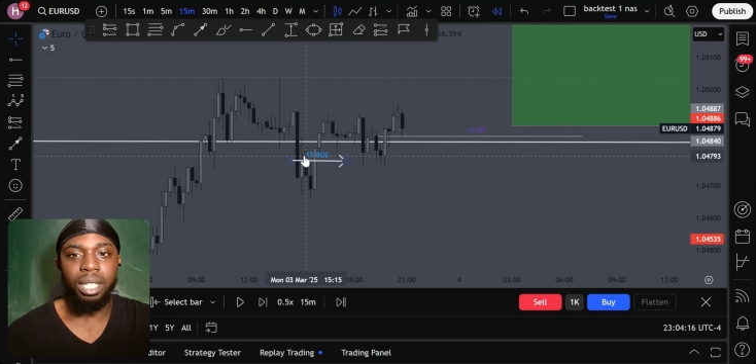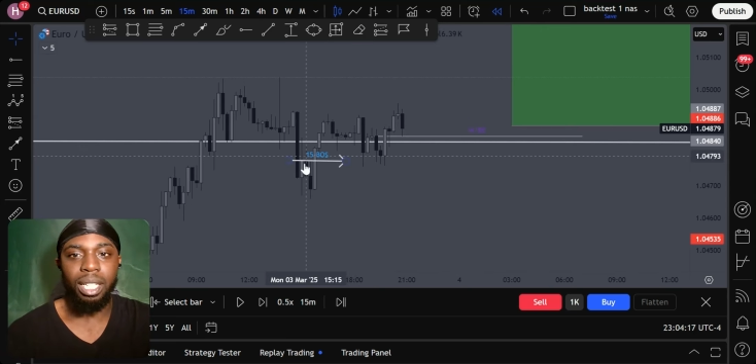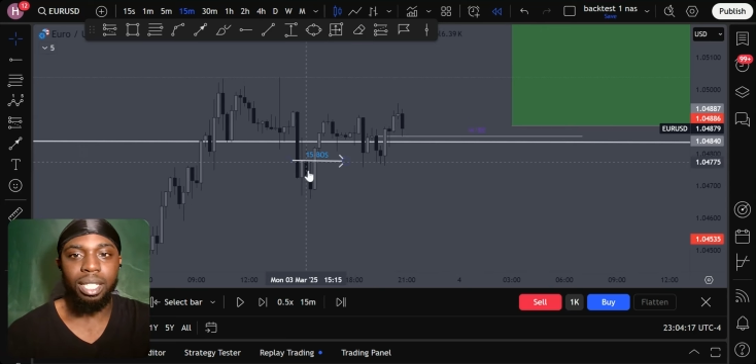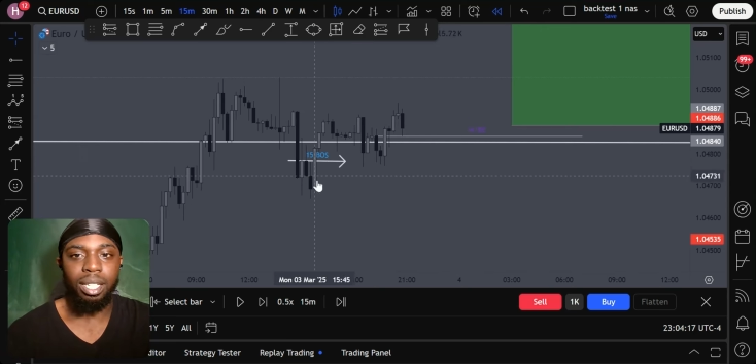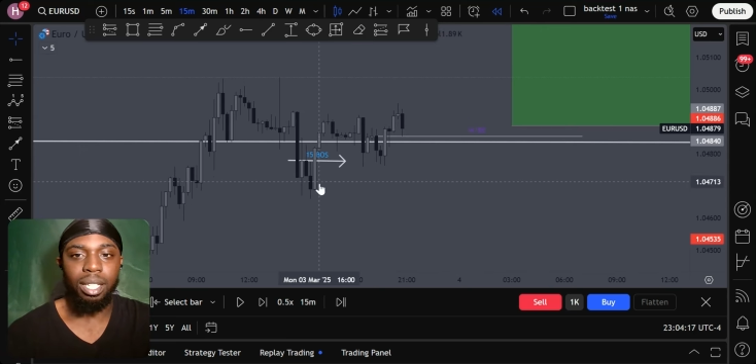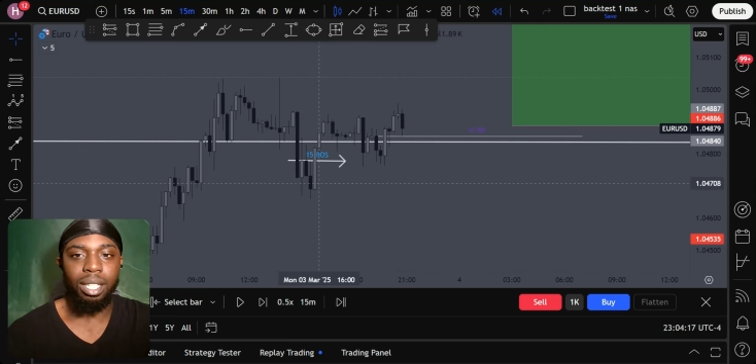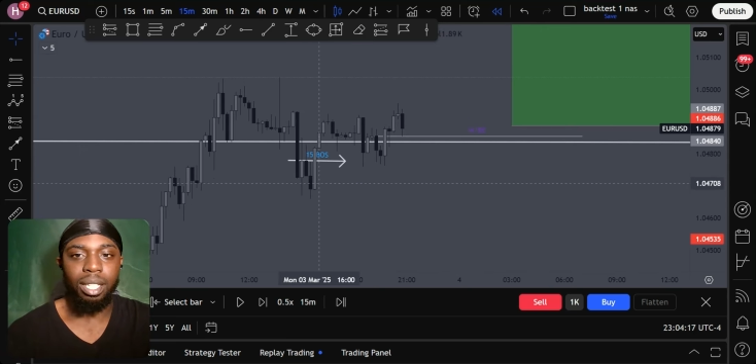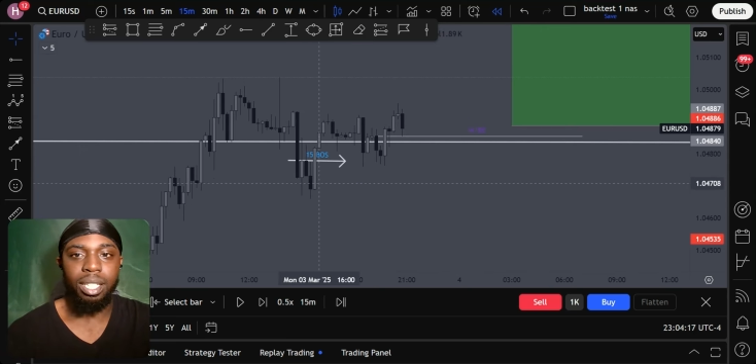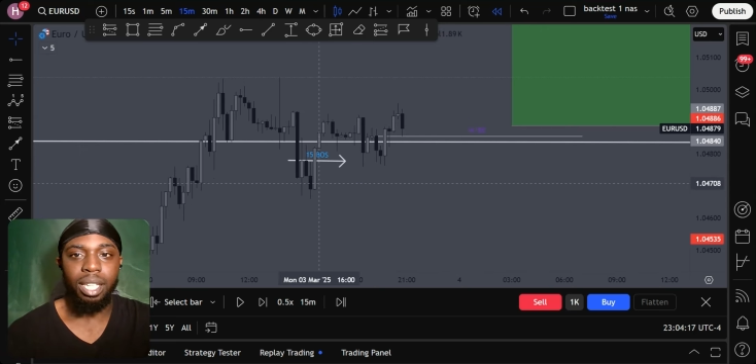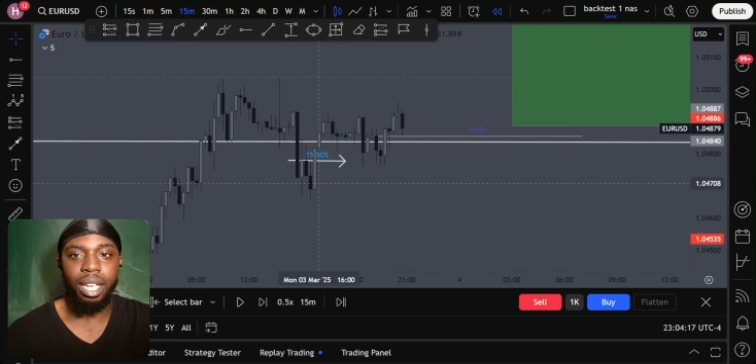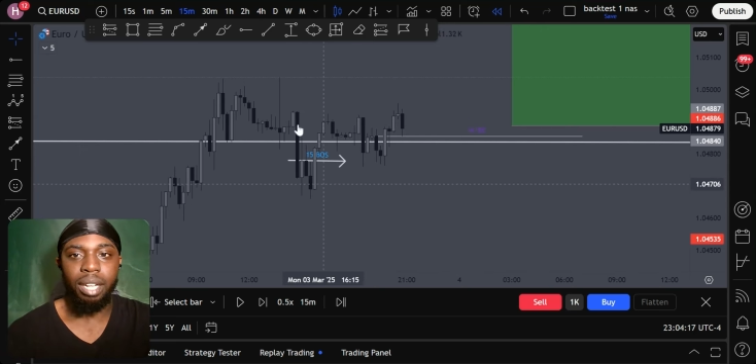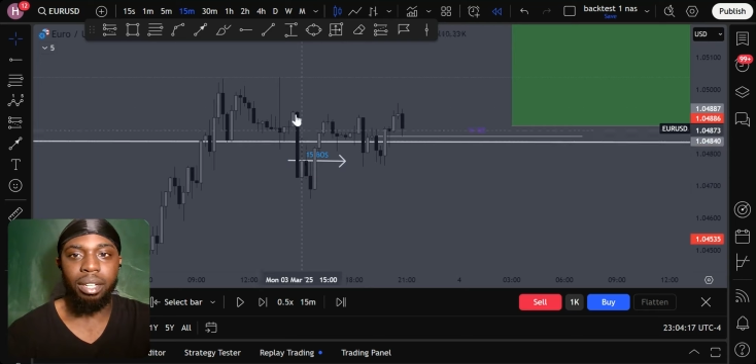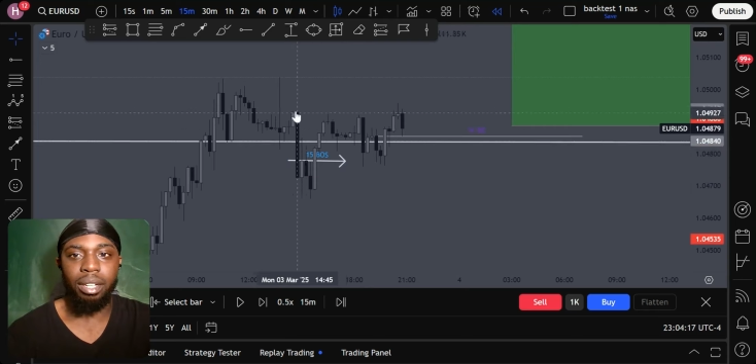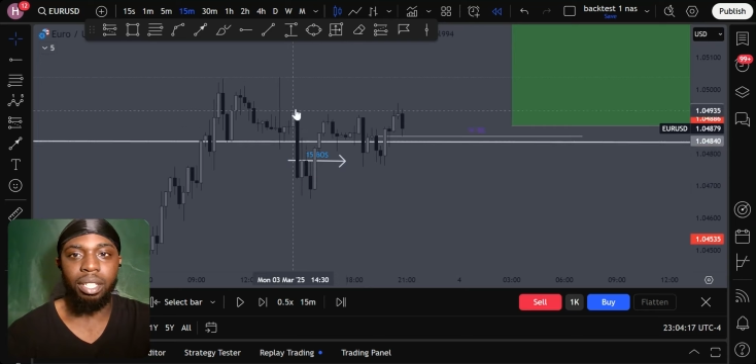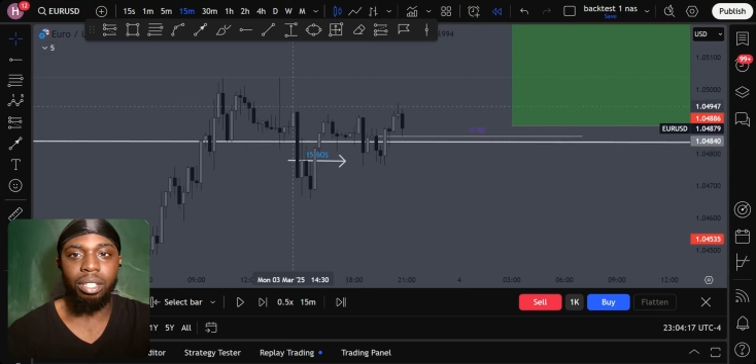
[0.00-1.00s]
into this
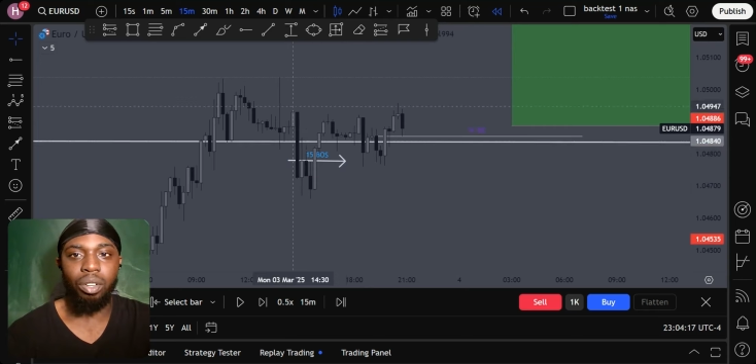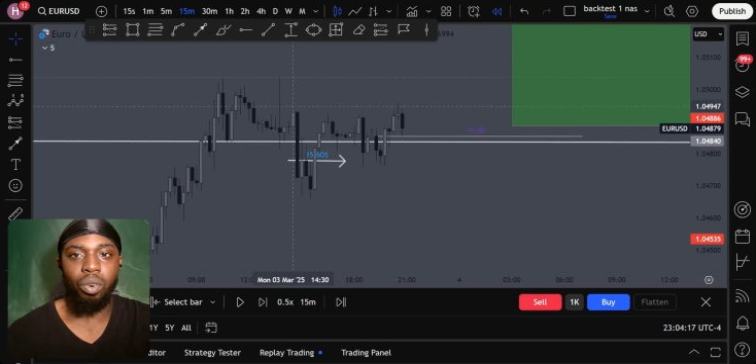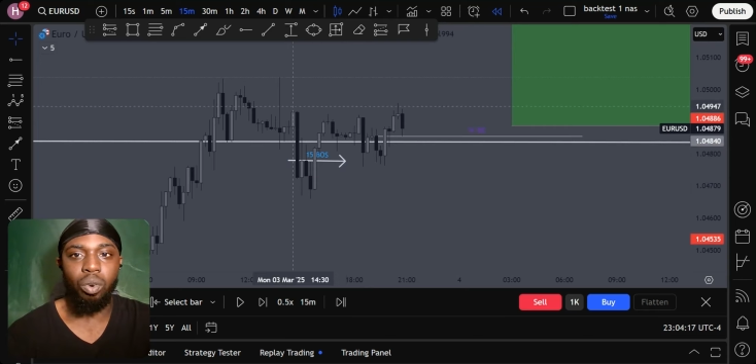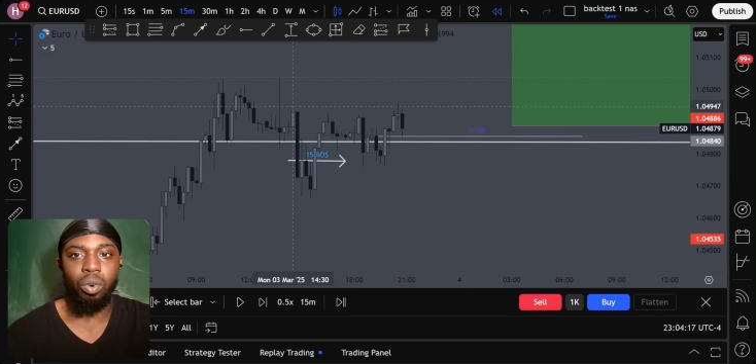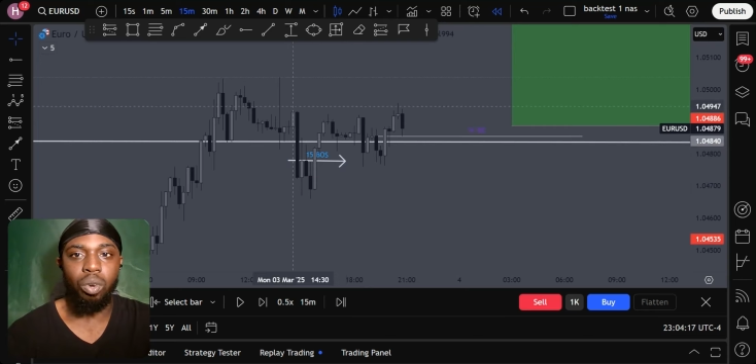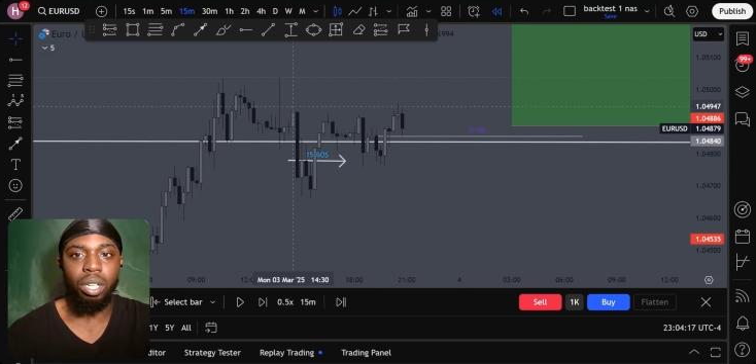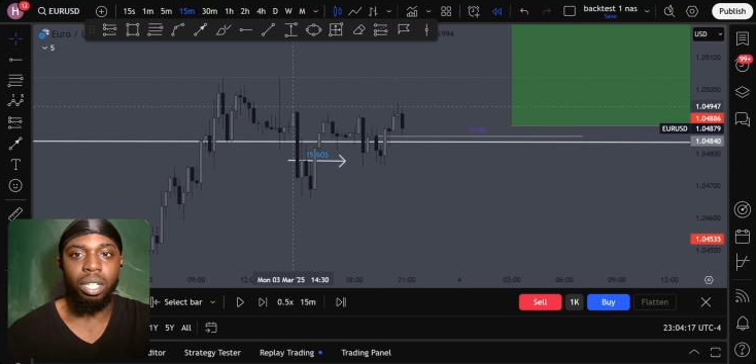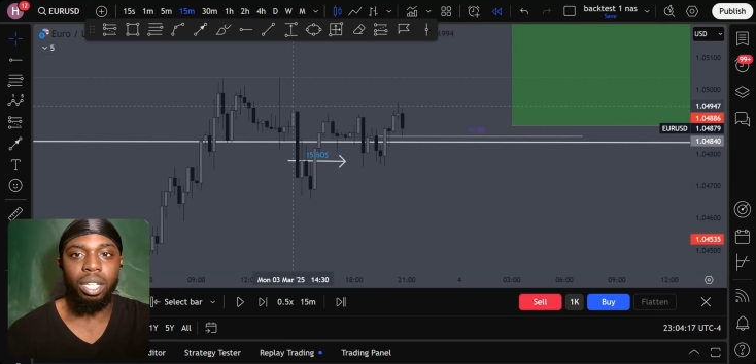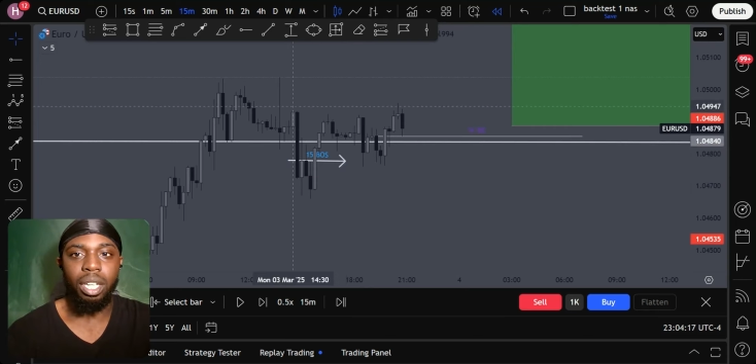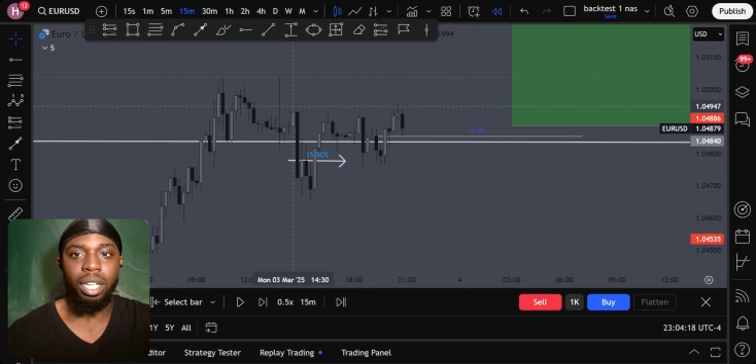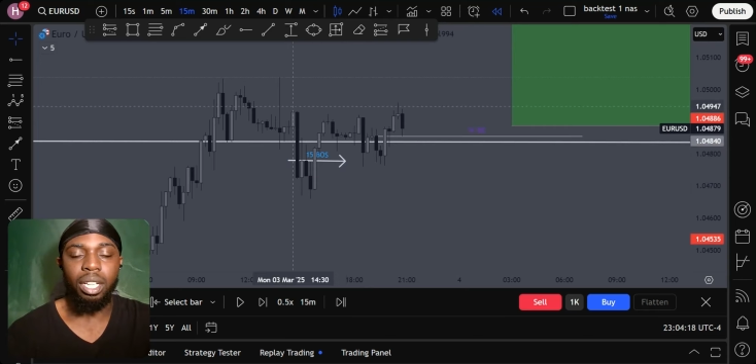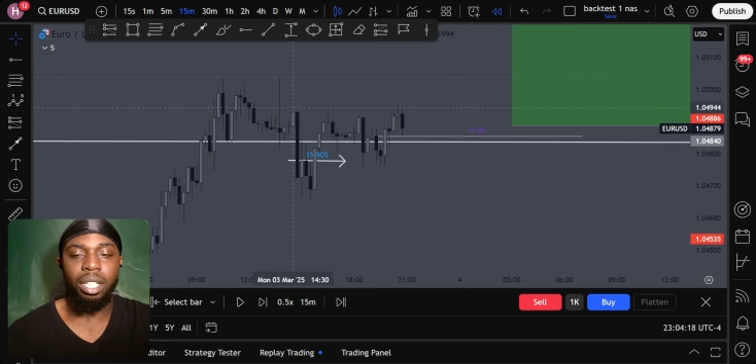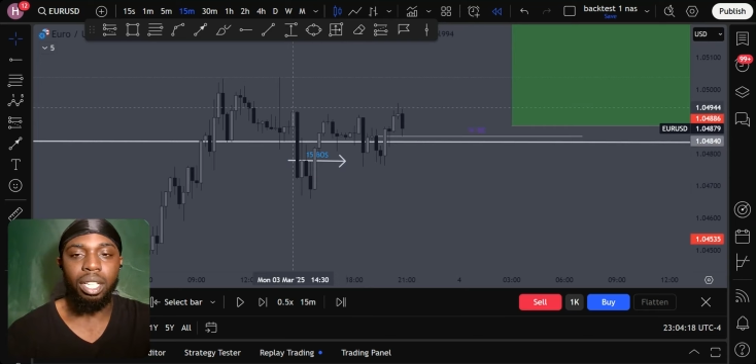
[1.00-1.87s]
area or